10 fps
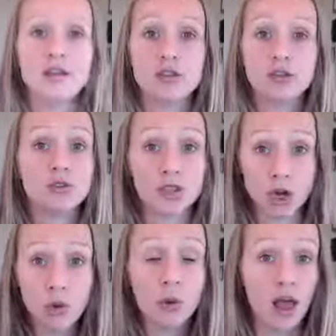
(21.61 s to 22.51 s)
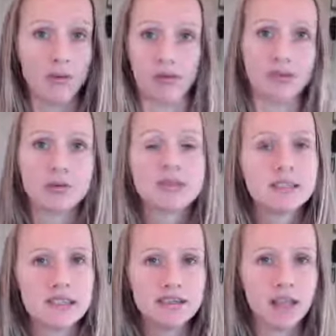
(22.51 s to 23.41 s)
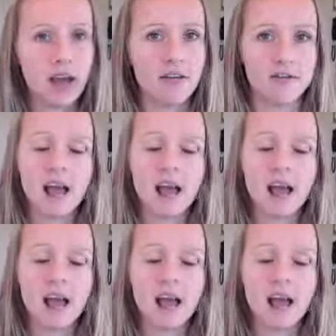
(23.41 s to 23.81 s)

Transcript: to show love and to receive love,